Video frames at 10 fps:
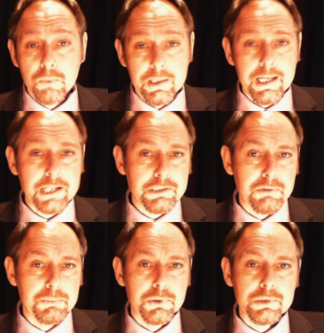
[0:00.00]
We
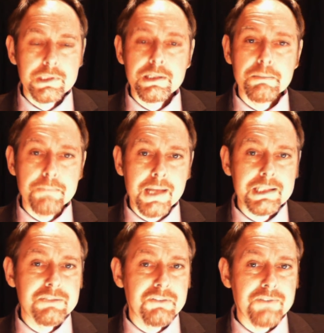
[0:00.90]
later reported that
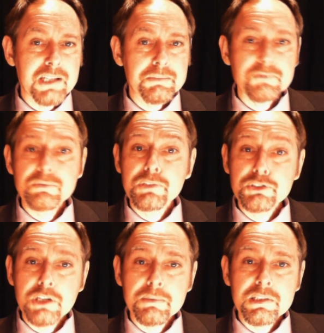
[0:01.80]
massive investment from the
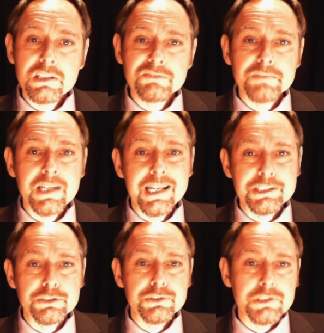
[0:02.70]
German government
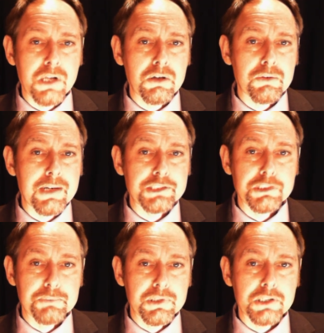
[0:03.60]
into solar
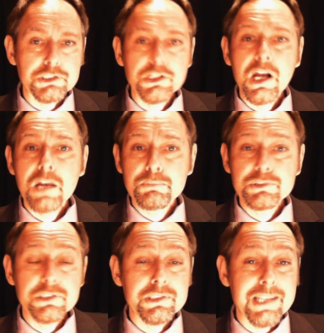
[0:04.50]
energy production had
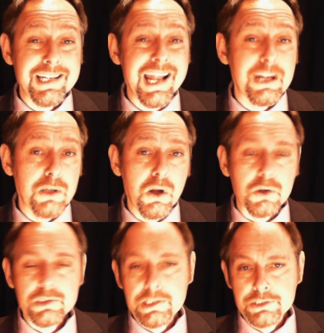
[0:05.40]
produced a net
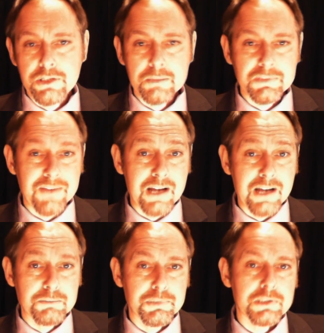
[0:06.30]
loss in terms of
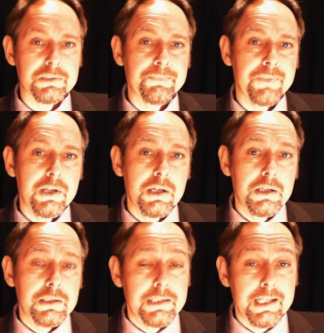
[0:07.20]
output.
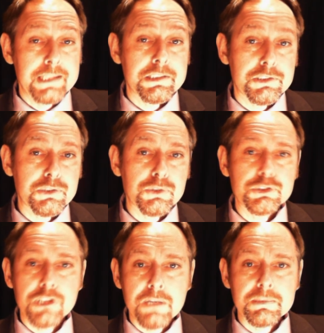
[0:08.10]
This saw
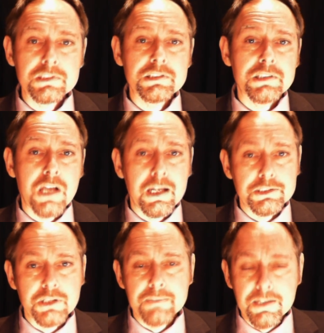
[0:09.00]

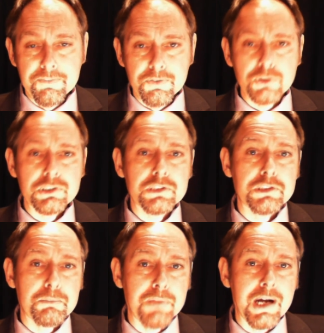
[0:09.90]
Germany forced
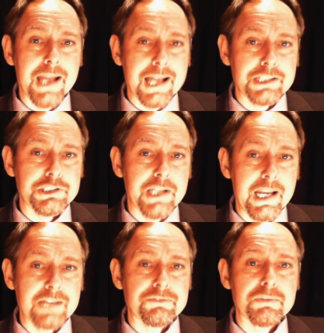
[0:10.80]
to buy energy
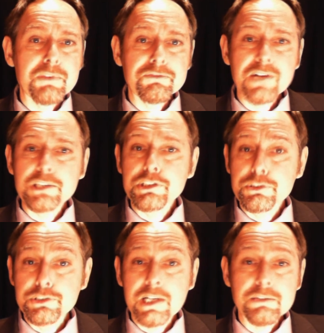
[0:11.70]
in from the French, who
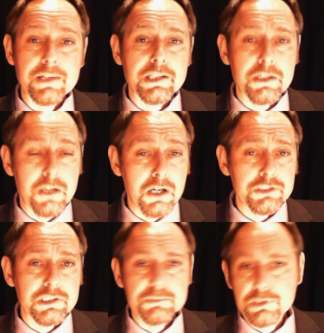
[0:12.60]
generate the
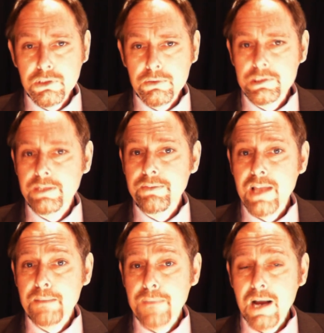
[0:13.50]
largest majority of
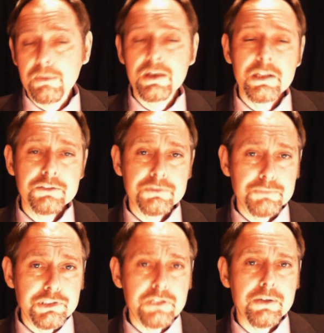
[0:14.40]
their power
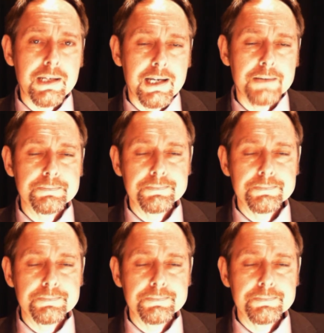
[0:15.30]
from nuclear.